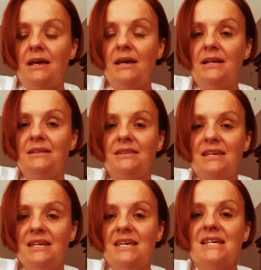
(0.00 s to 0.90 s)
and the
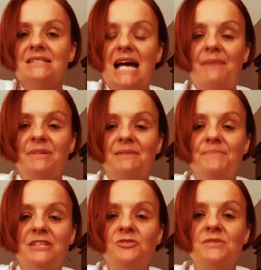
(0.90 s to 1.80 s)
thing is, I'm going to
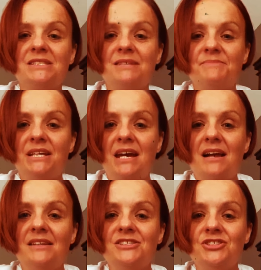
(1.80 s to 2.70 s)
be doing some
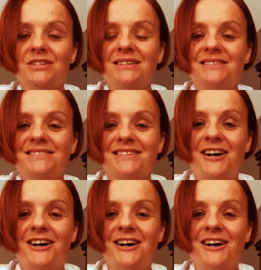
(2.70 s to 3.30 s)
challenges.